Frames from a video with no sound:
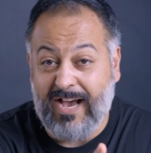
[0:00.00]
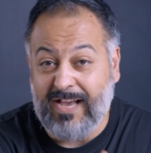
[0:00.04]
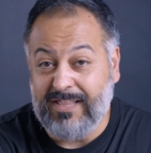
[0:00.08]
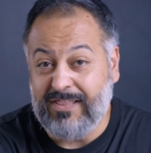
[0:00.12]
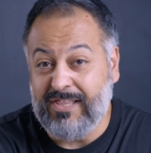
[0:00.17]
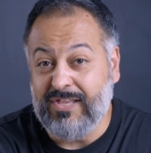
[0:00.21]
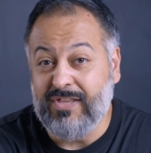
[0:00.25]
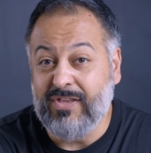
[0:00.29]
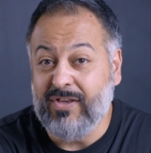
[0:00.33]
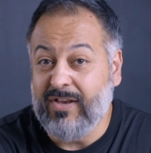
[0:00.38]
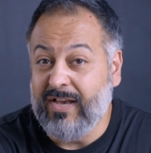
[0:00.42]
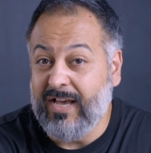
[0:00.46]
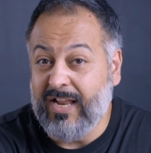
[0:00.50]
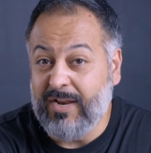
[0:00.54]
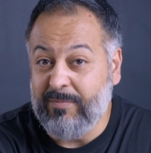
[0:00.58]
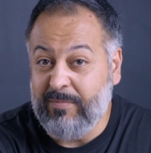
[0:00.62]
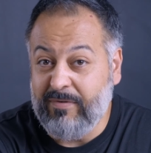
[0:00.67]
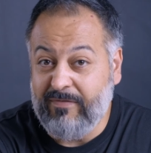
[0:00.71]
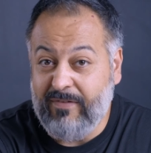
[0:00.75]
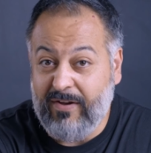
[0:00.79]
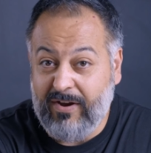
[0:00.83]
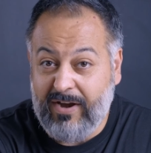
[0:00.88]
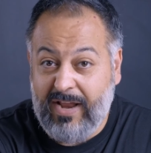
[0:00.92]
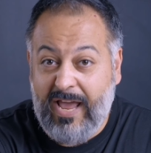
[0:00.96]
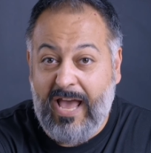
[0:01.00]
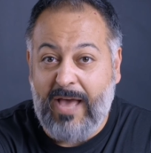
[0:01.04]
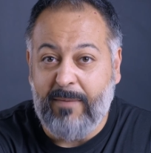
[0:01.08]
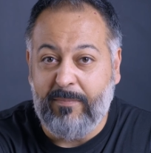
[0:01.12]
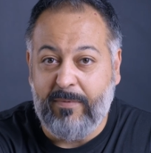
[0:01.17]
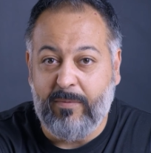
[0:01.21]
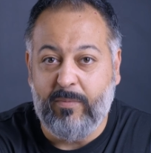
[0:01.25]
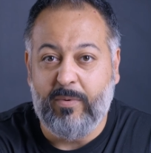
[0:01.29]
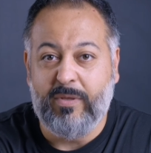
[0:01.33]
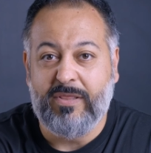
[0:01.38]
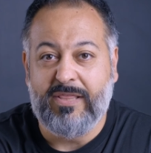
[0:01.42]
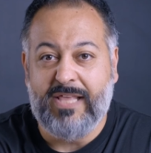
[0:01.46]
I think you're gonna be very
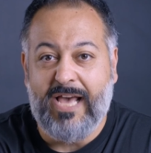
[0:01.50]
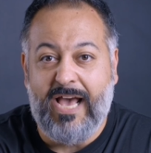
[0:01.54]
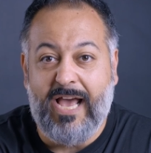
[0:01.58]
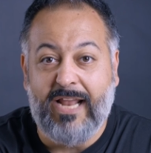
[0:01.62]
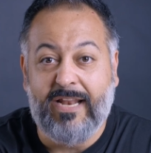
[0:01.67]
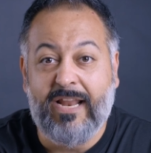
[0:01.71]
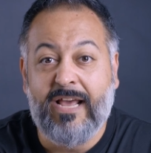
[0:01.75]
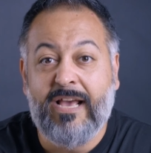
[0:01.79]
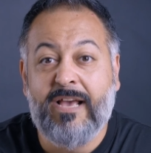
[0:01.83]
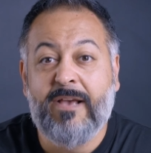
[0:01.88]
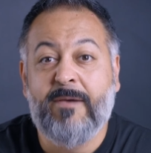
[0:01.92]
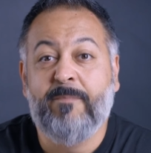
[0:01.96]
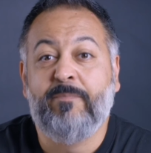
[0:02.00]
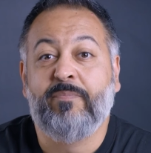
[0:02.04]
happy with that.